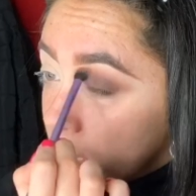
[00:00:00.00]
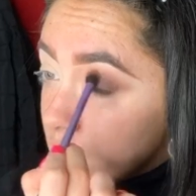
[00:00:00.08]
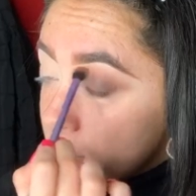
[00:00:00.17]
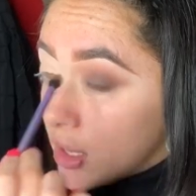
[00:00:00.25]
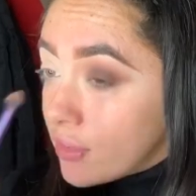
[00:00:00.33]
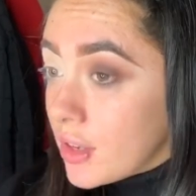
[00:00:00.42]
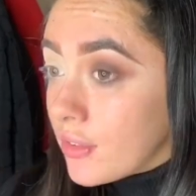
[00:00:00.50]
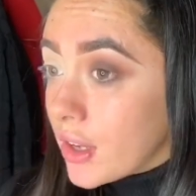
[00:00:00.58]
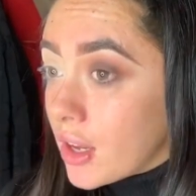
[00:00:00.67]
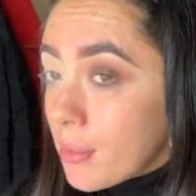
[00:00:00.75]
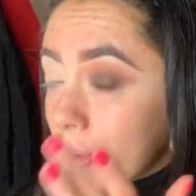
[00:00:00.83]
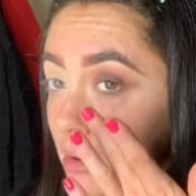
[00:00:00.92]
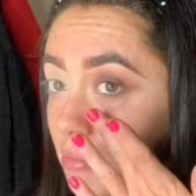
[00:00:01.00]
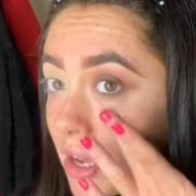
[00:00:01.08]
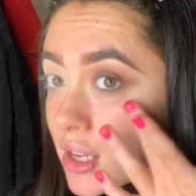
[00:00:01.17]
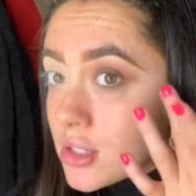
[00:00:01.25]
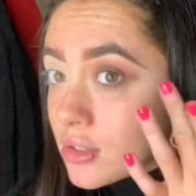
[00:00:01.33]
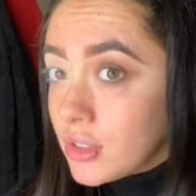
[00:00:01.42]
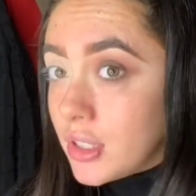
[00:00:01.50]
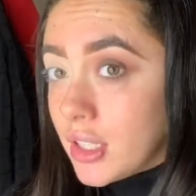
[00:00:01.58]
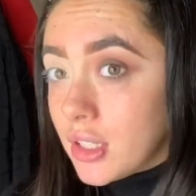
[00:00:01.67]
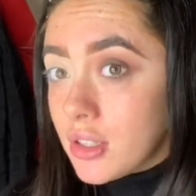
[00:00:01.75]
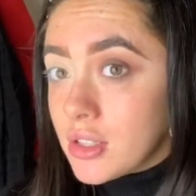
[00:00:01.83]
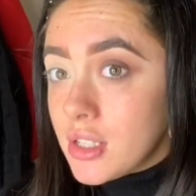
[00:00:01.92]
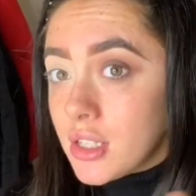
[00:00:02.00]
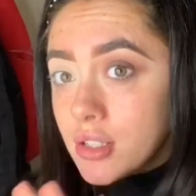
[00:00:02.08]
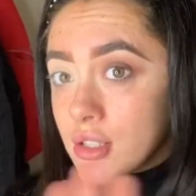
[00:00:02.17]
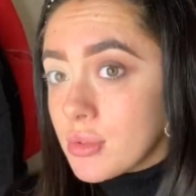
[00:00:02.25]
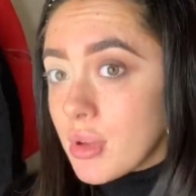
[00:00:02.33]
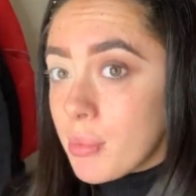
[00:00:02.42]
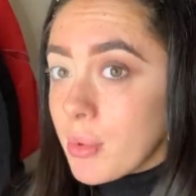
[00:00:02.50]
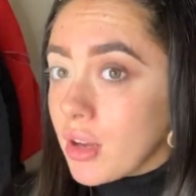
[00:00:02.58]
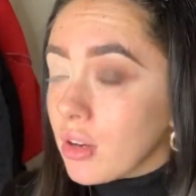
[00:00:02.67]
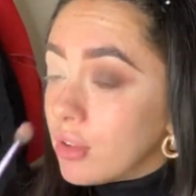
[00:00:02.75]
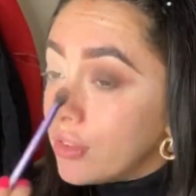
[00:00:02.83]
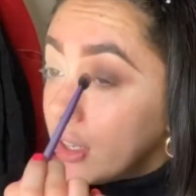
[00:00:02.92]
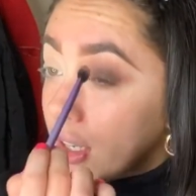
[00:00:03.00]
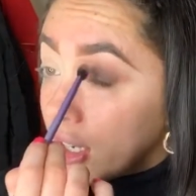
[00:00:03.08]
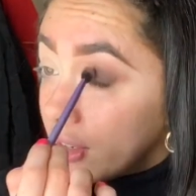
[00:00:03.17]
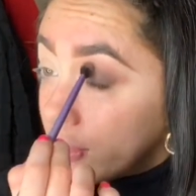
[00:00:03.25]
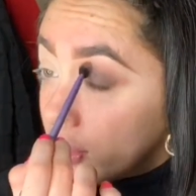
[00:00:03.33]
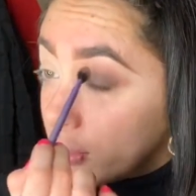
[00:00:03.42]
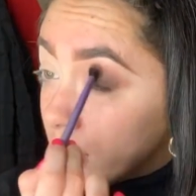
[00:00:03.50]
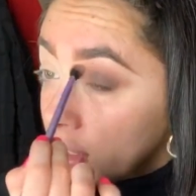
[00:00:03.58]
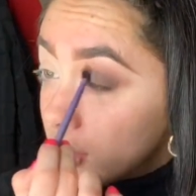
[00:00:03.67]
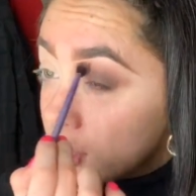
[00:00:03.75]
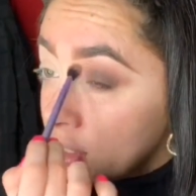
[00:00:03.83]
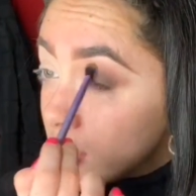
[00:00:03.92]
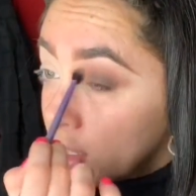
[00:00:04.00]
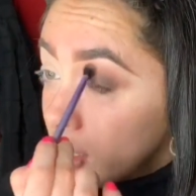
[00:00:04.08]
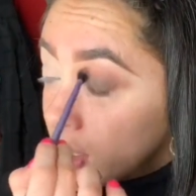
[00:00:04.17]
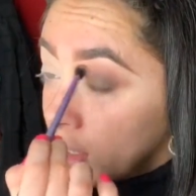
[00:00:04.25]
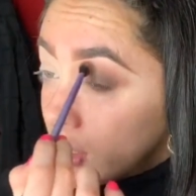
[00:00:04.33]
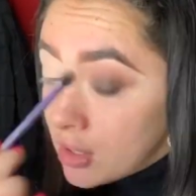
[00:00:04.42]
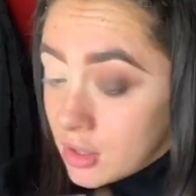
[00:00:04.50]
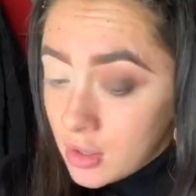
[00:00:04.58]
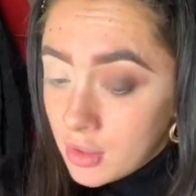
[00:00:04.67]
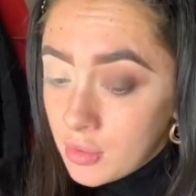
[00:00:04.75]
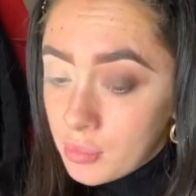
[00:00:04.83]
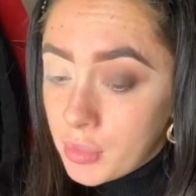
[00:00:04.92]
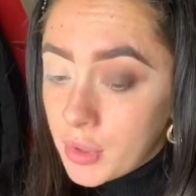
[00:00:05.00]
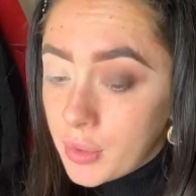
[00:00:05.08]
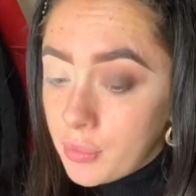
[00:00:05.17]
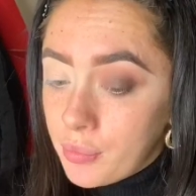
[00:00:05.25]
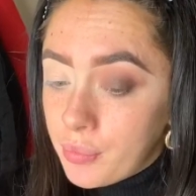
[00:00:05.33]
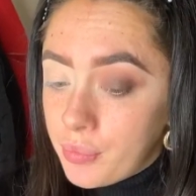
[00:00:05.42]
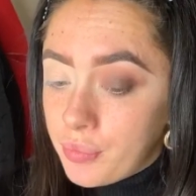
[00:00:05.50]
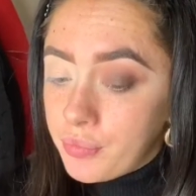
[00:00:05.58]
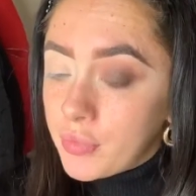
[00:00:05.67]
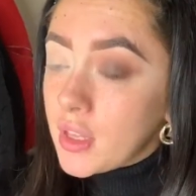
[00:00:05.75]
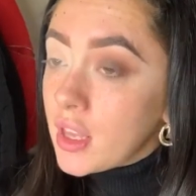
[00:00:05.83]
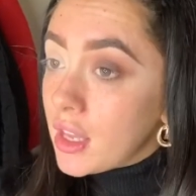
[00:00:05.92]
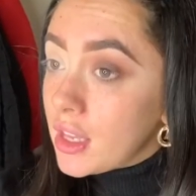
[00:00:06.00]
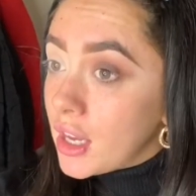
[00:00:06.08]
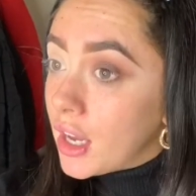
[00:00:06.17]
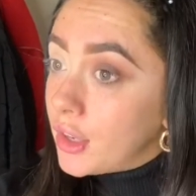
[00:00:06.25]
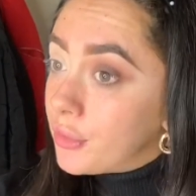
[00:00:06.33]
as well if you have like a big mess under here because you can just wipe that off in afterwards. But yeah,